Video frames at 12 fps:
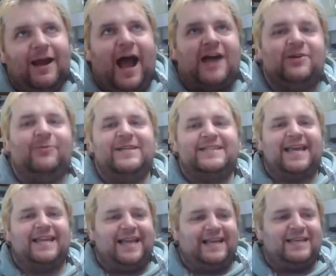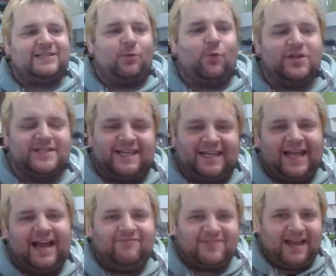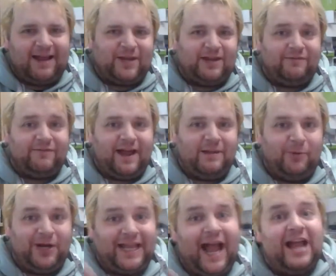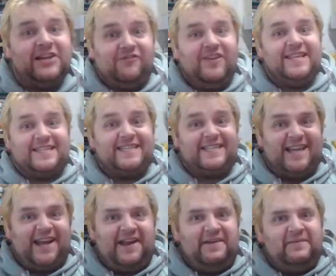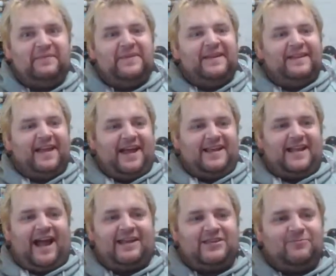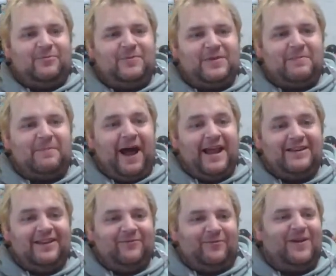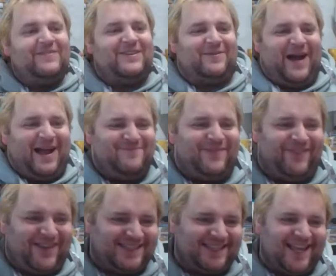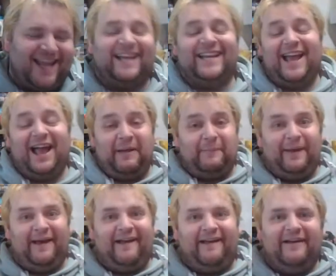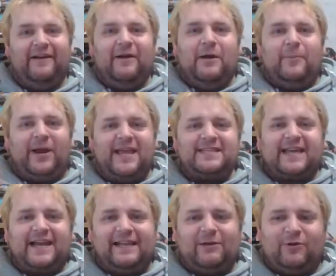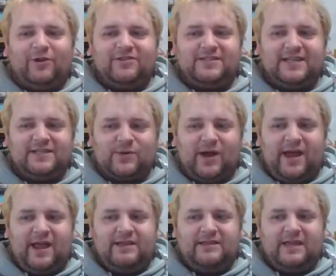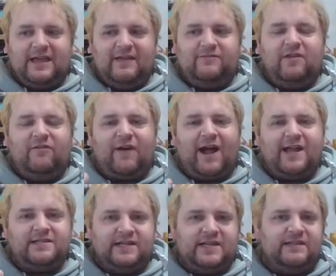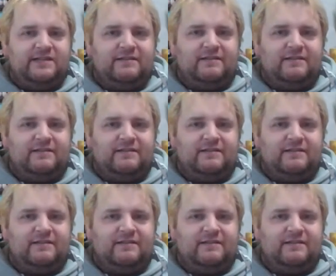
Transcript: I don't want to say like it's a once in a lifetime kind of find, but it kind of is, isn't it? Like, you might, you hyperventilating, yeah, I bet. But it is kind of like one of those things where if you find it